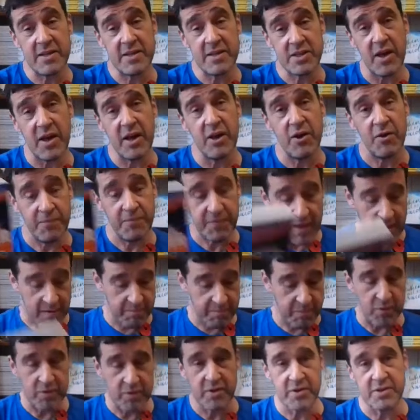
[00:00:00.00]
so I love
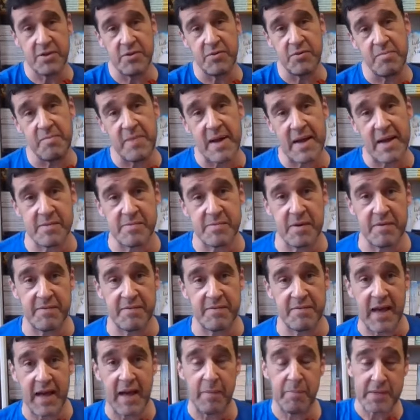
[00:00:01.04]
that book because it reminds me
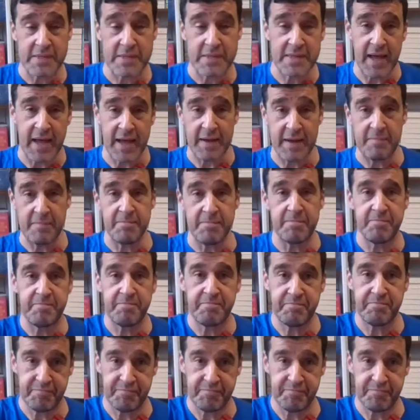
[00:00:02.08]
of that happy time.